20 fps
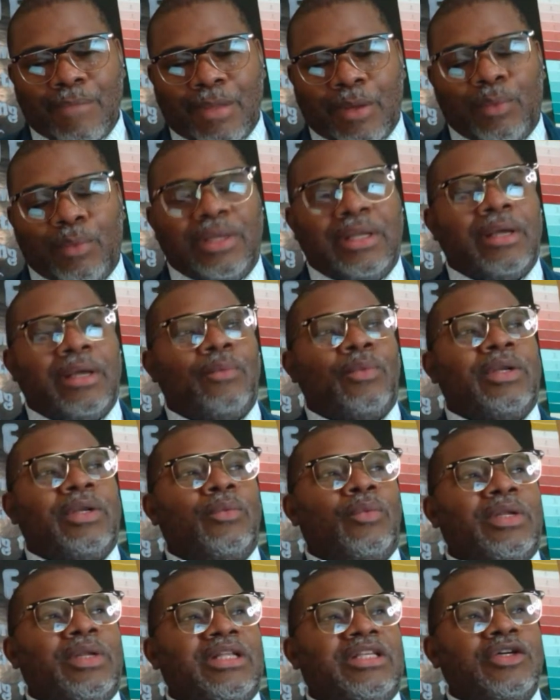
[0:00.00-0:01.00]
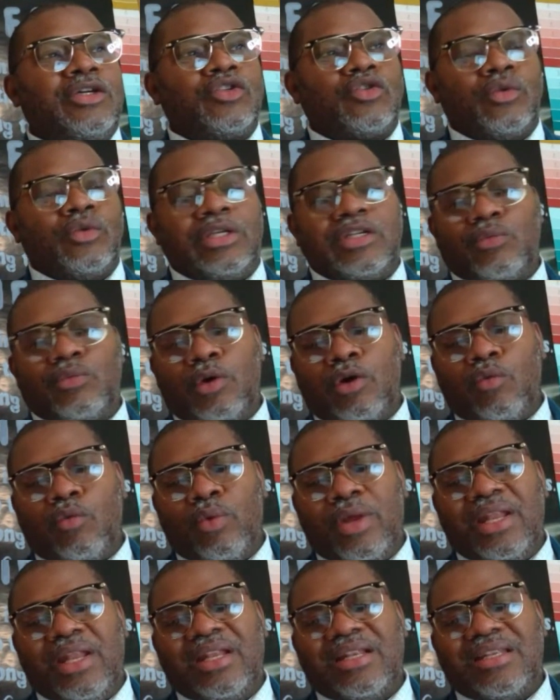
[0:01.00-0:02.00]
When the, when when the children of Israel
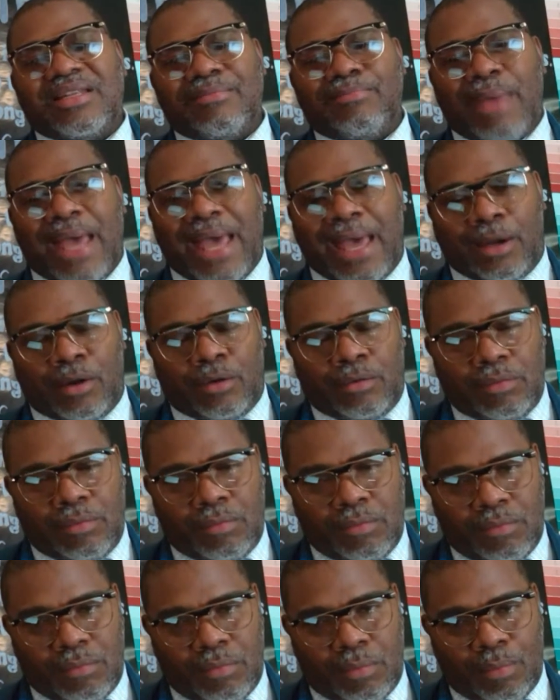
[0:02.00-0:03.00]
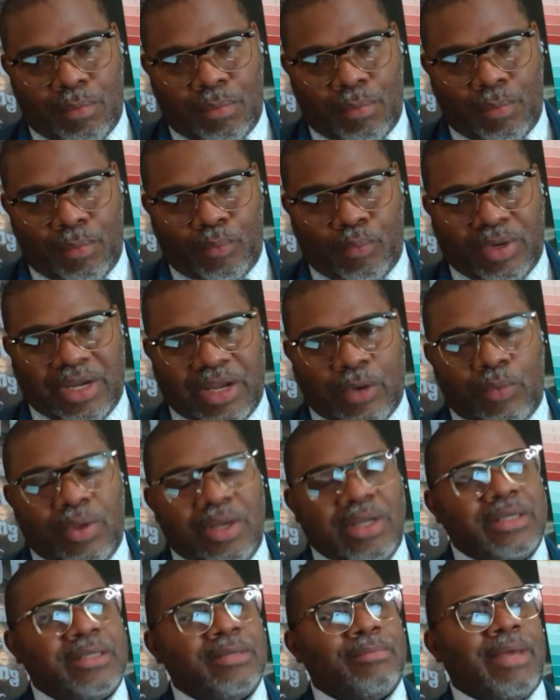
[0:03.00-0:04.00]
went into battle, when they
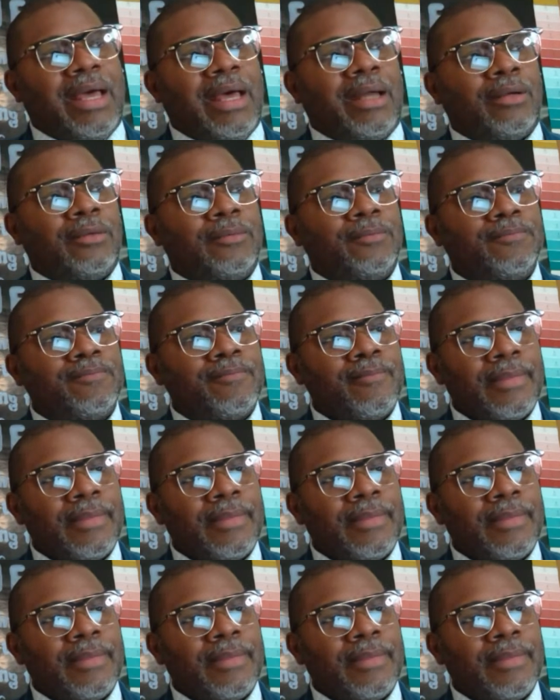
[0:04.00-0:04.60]
went into battle,